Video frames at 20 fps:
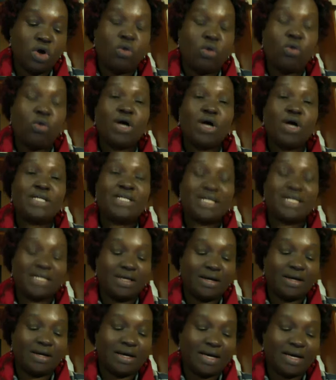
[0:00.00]
what
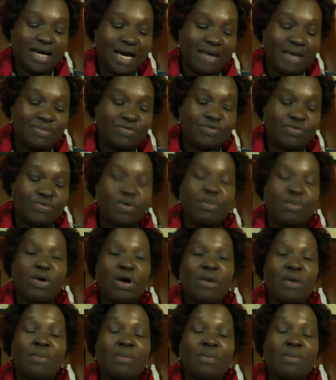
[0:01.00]
comes from
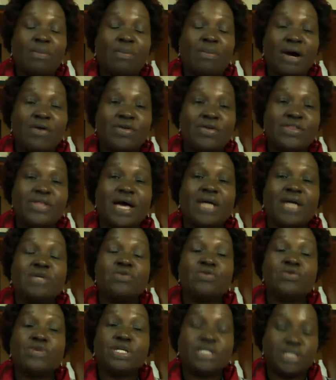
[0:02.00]
our mouth and
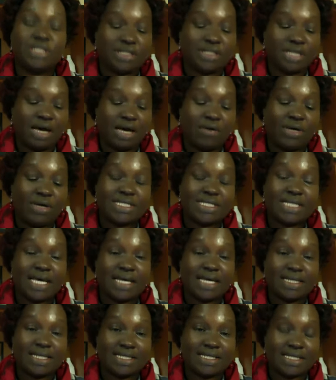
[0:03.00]
reaches our
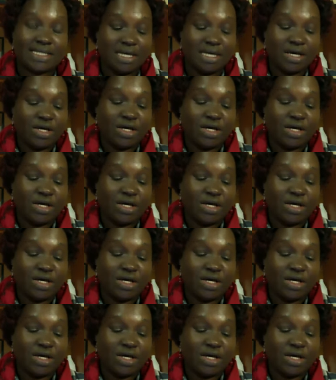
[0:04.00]
cells.